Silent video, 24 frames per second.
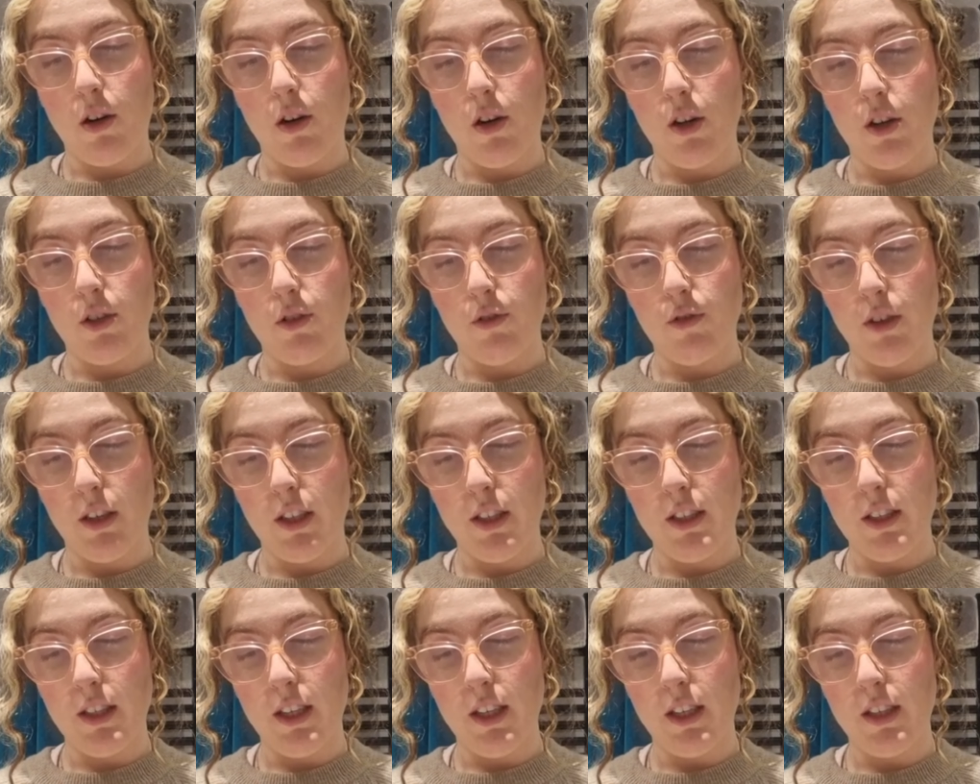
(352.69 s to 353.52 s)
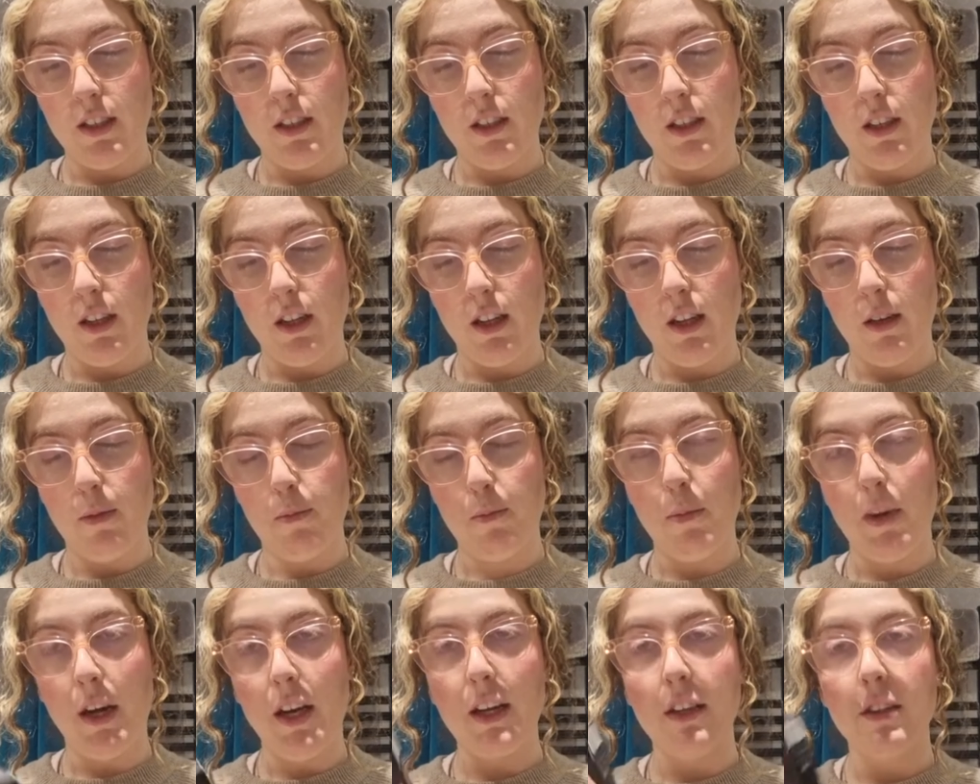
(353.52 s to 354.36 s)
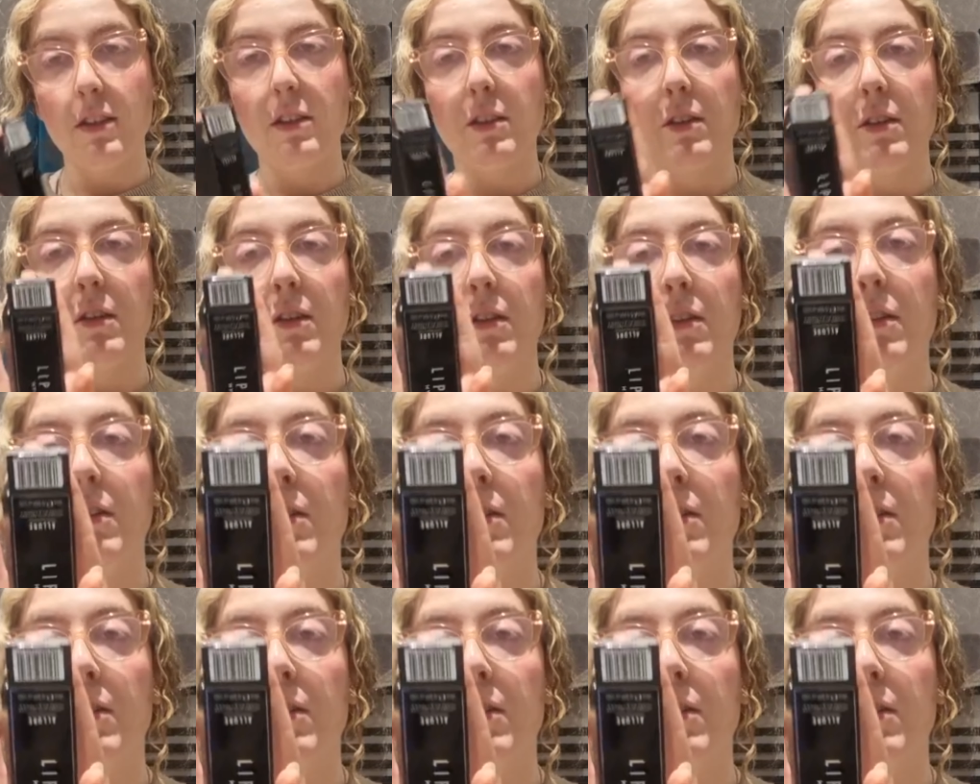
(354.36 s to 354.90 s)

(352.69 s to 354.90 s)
Hydrated Lip Mask